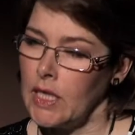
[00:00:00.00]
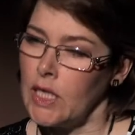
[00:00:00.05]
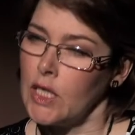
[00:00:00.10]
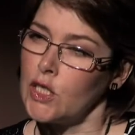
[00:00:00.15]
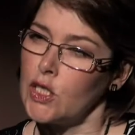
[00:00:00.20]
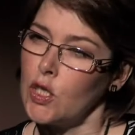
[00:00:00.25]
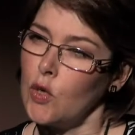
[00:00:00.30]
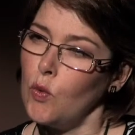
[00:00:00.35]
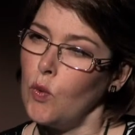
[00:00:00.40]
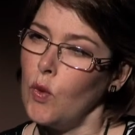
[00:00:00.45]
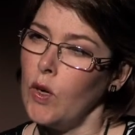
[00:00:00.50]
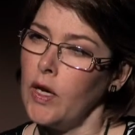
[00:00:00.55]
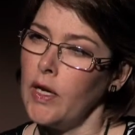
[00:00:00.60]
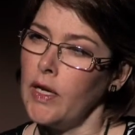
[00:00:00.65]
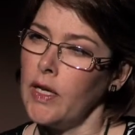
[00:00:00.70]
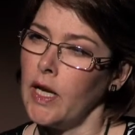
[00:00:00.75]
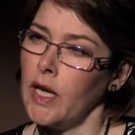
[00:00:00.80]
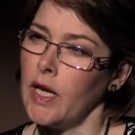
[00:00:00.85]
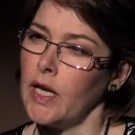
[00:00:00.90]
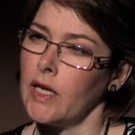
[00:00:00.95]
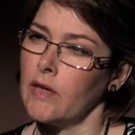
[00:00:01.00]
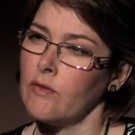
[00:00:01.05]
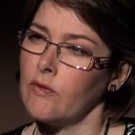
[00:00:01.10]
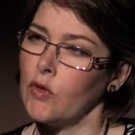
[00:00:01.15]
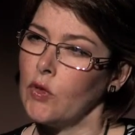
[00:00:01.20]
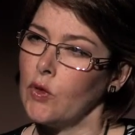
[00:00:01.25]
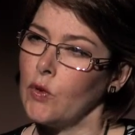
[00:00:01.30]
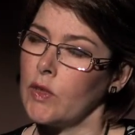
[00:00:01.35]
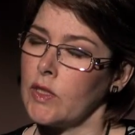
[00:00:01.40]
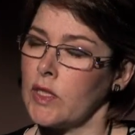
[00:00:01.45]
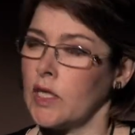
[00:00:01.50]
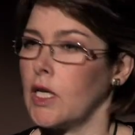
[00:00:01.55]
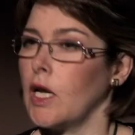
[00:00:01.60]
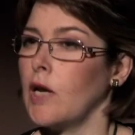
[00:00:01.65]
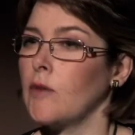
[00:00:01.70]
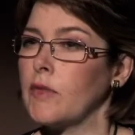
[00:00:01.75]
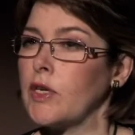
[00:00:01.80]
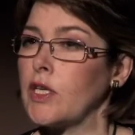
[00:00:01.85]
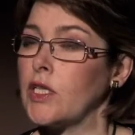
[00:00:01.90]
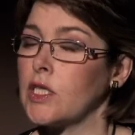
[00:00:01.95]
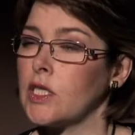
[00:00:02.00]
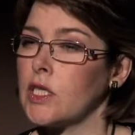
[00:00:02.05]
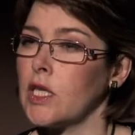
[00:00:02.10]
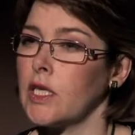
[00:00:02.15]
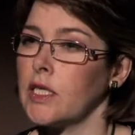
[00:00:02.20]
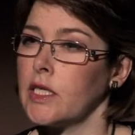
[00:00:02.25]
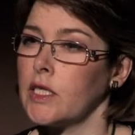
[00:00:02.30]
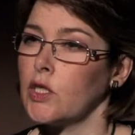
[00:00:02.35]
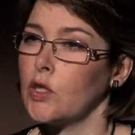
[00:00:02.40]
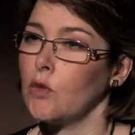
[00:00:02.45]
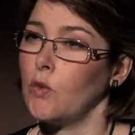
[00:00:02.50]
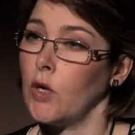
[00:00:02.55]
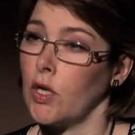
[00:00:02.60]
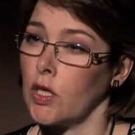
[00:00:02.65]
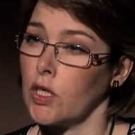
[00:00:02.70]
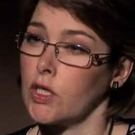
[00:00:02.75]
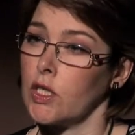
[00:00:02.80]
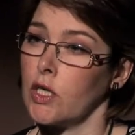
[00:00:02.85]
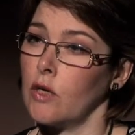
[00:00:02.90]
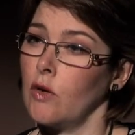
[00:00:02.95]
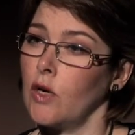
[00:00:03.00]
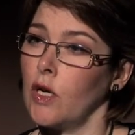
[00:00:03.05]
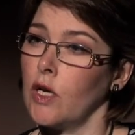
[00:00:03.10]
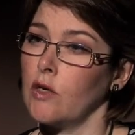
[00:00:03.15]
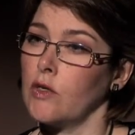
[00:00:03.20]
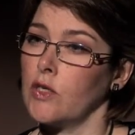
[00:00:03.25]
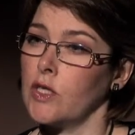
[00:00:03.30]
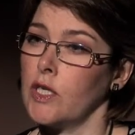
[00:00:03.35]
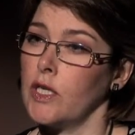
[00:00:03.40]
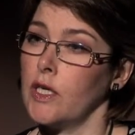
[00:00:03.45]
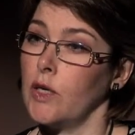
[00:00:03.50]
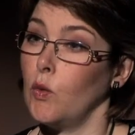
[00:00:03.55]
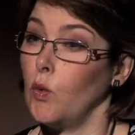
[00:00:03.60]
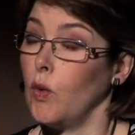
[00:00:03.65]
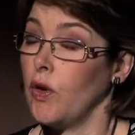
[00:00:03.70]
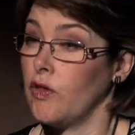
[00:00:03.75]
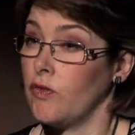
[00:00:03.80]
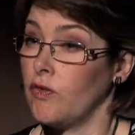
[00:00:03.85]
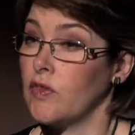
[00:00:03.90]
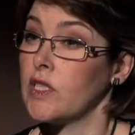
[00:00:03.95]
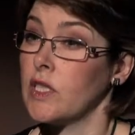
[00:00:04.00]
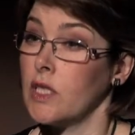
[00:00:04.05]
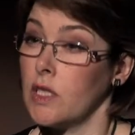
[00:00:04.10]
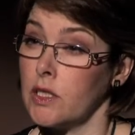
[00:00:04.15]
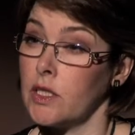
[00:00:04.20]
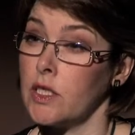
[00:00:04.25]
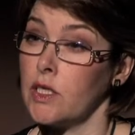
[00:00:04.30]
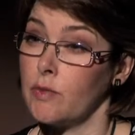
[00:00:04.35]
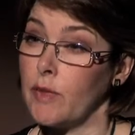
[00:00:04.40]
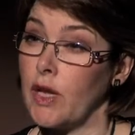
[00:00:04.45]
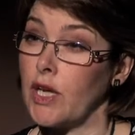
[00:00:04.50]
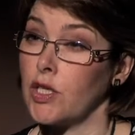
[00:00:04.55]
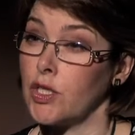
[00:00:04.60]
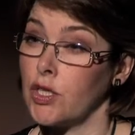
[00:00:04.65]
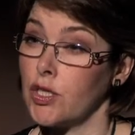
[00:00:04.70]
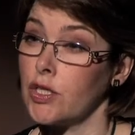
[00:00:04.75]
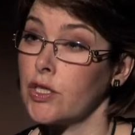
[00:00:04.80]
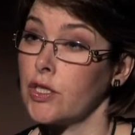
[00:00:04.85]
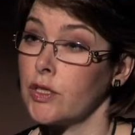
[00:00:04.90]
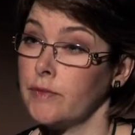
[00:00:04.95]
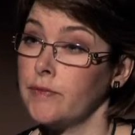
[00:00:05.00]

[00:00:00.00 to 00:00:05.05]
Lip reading: So why have you as a company decided to work so closely with facilities managers?